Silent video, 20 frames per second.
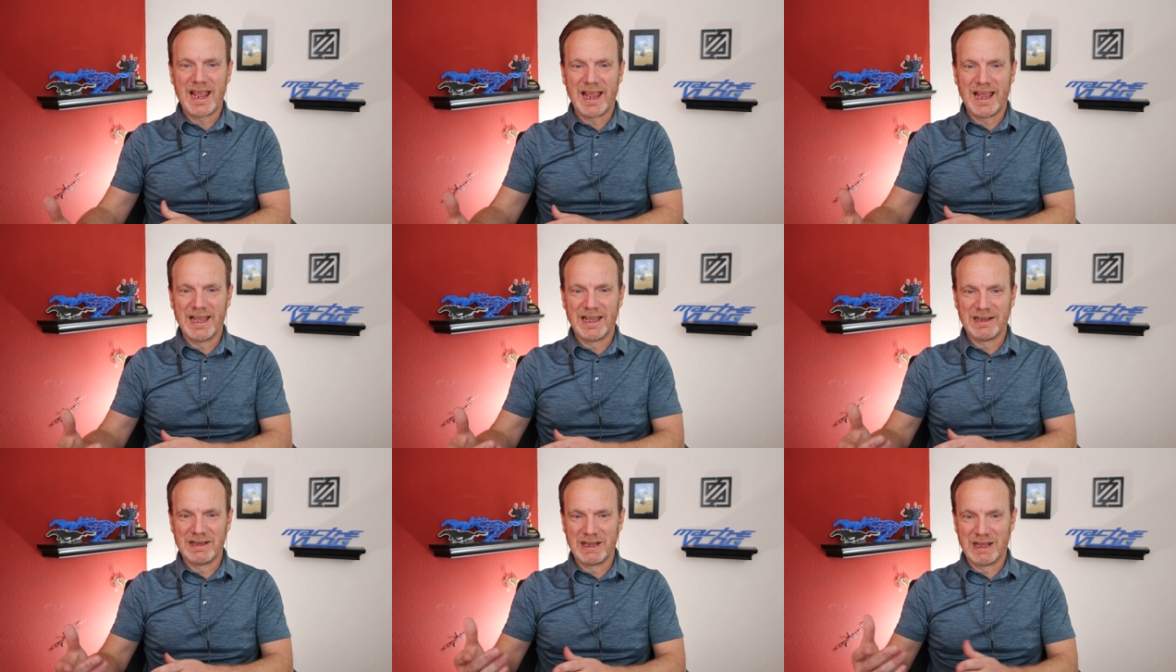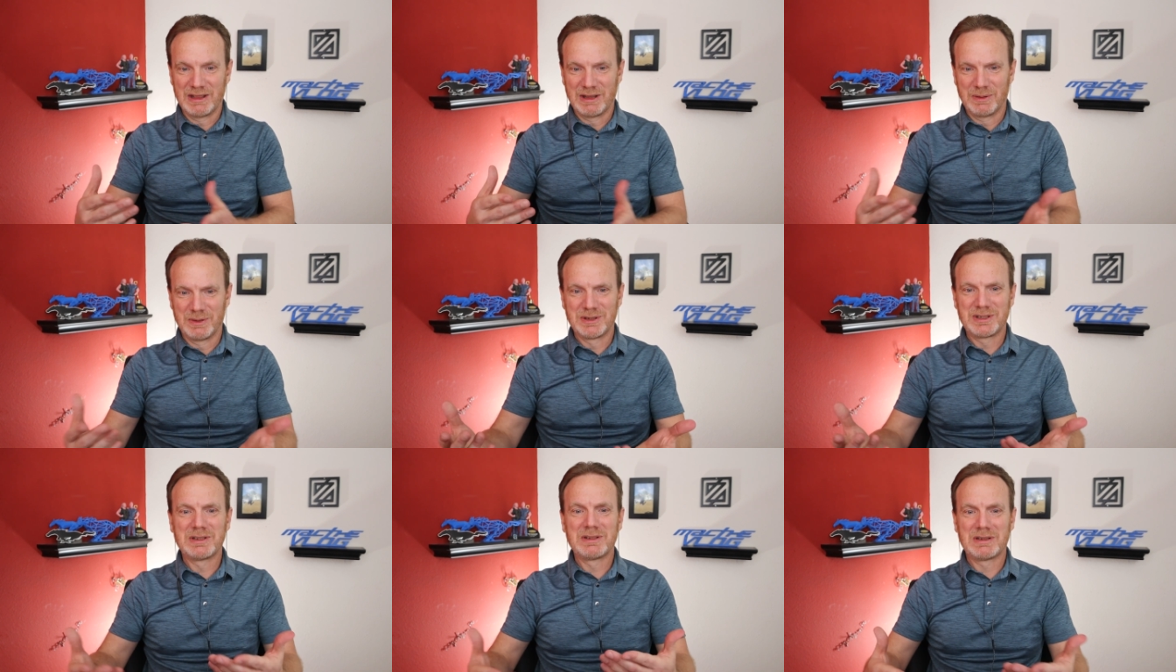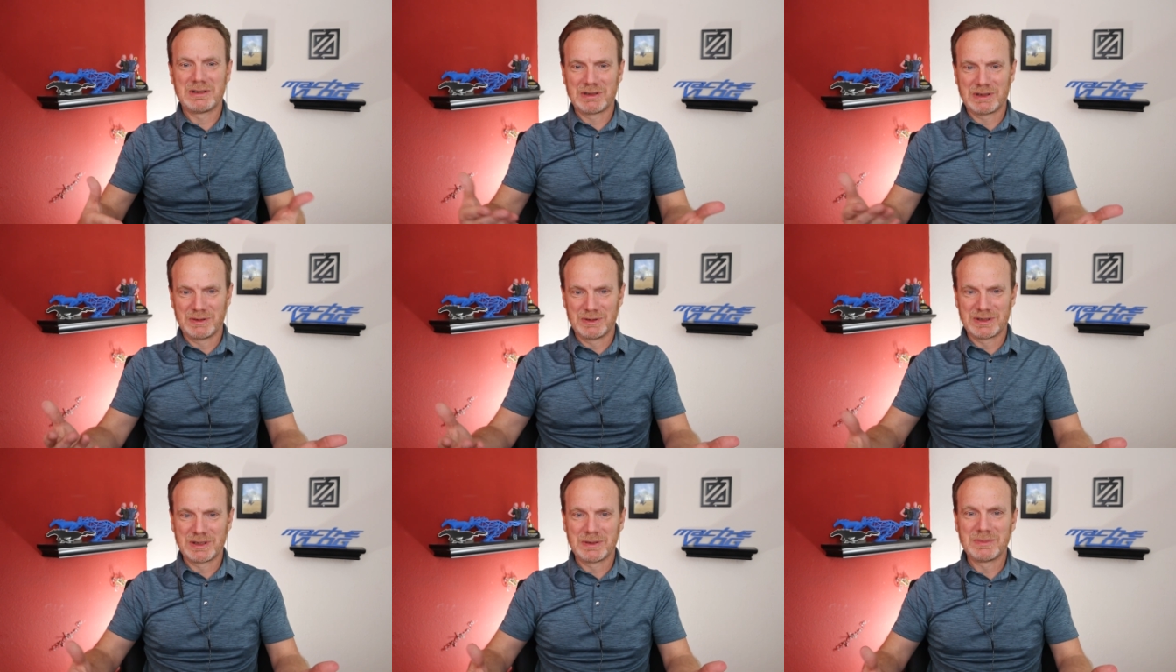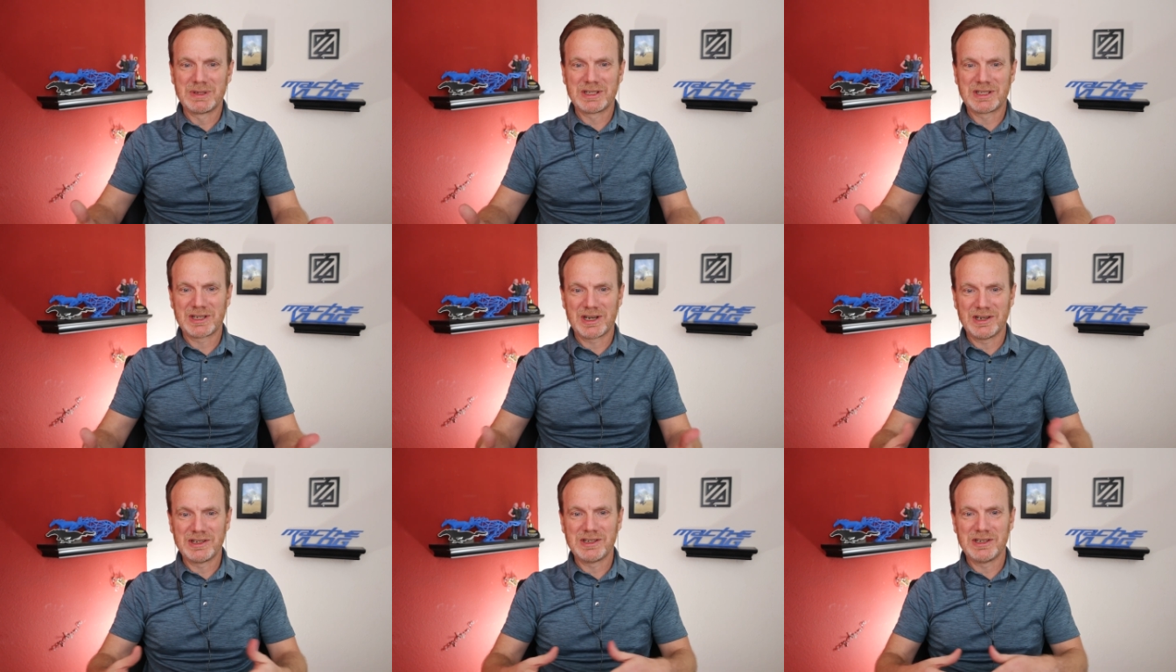and there was a, there was some
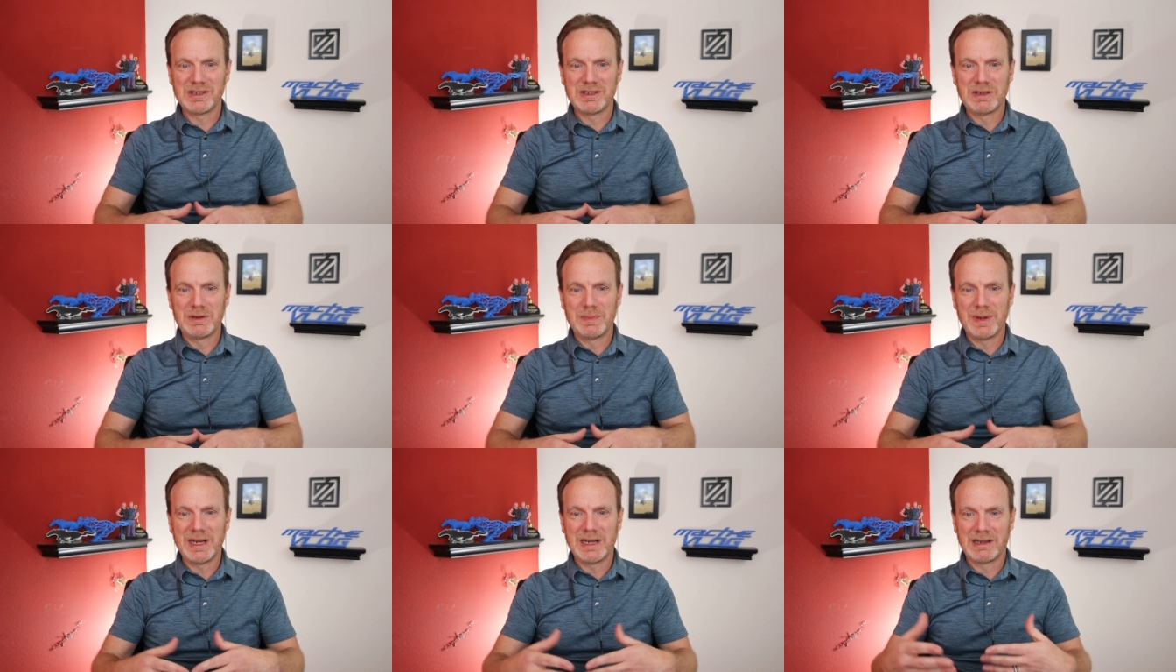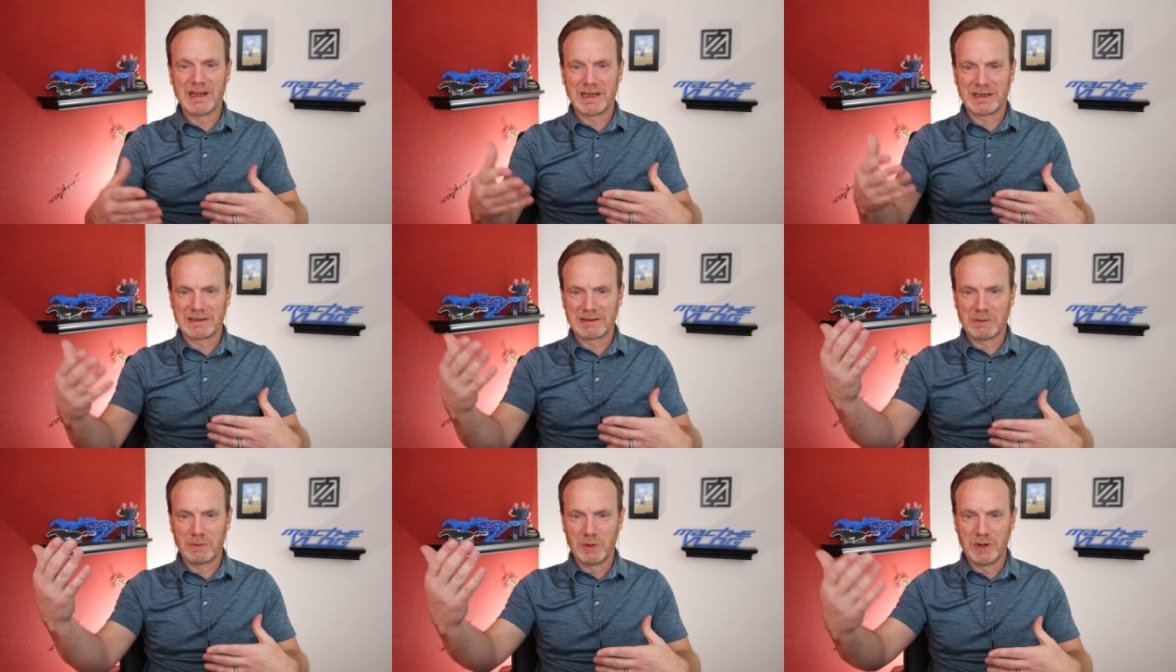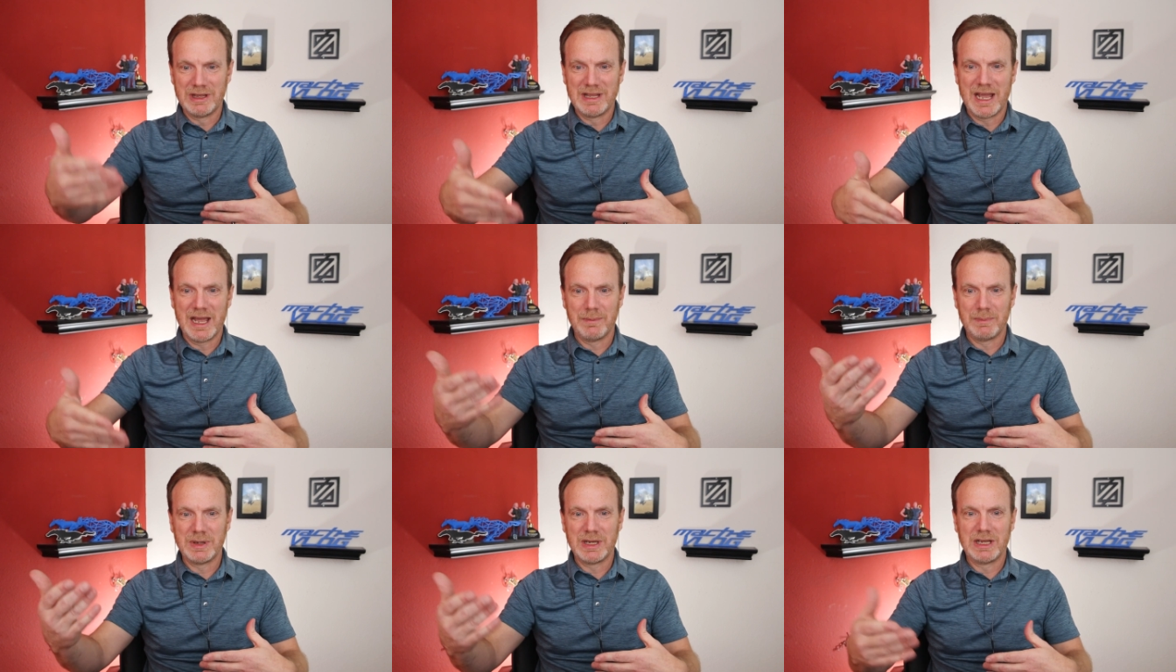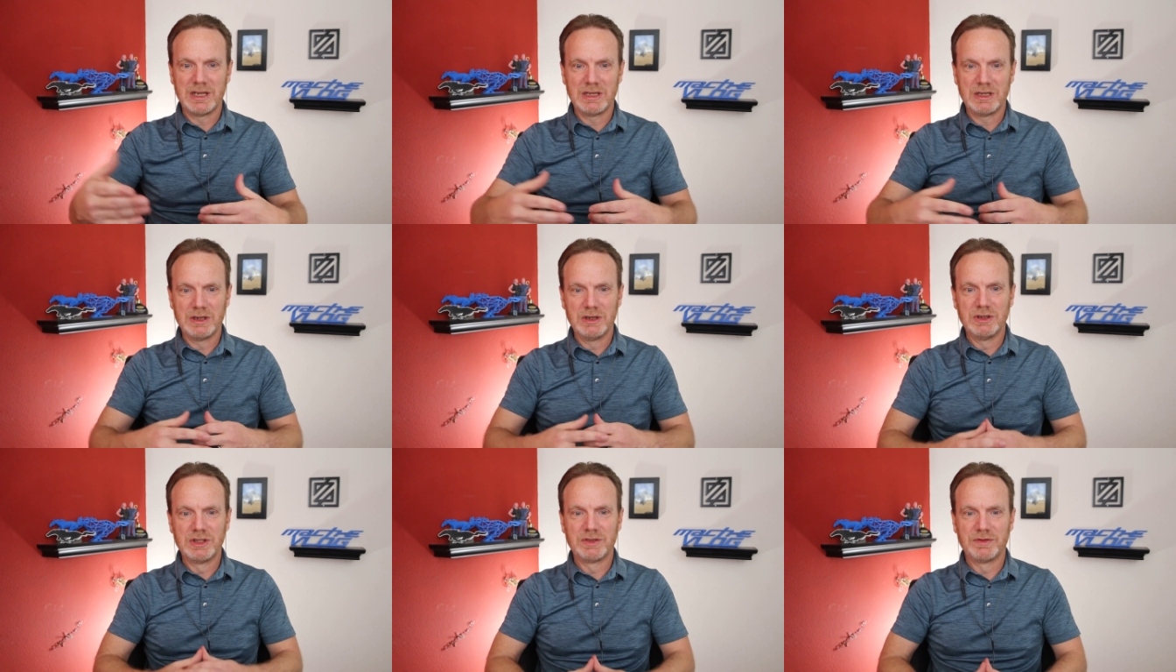discussion and debate like would that be
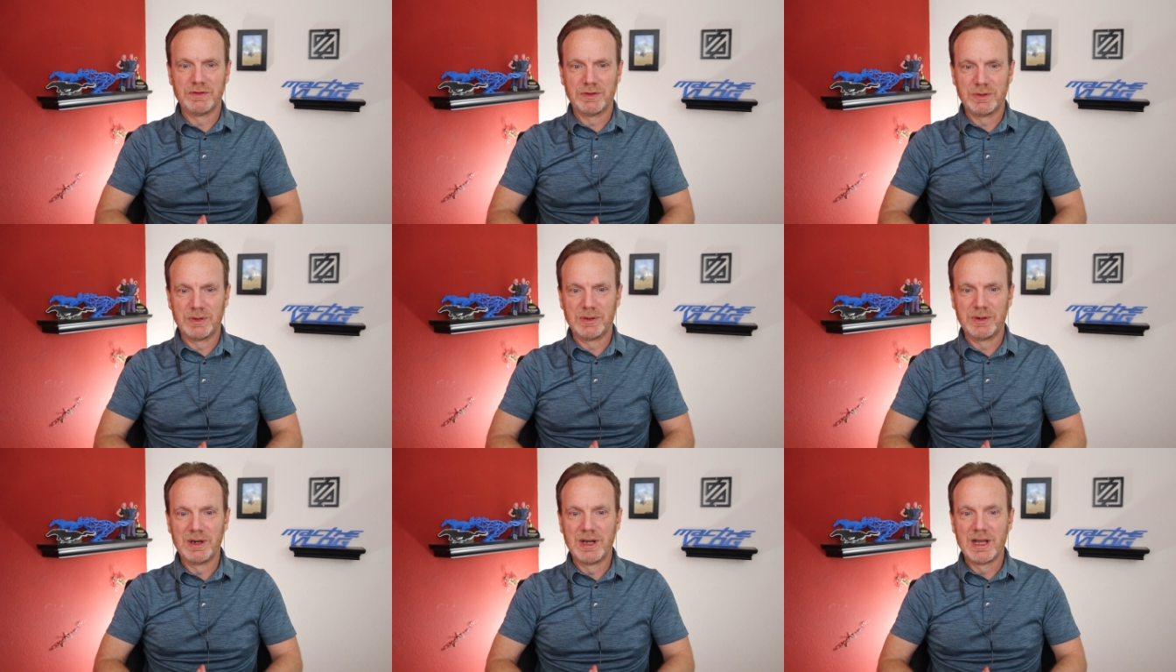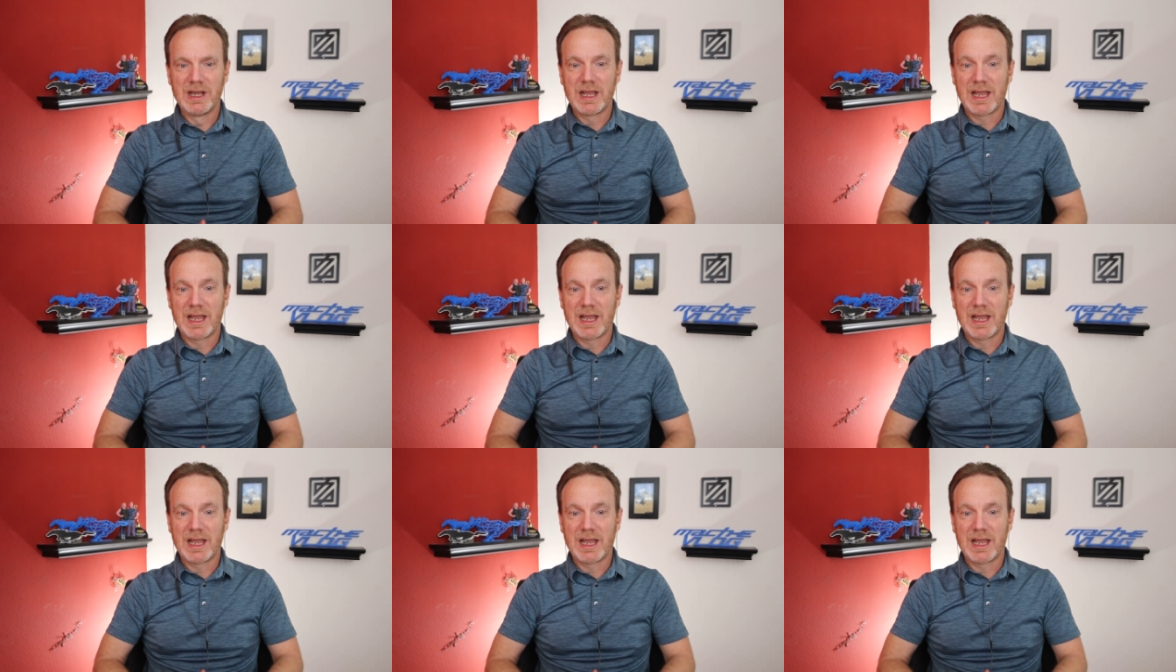useful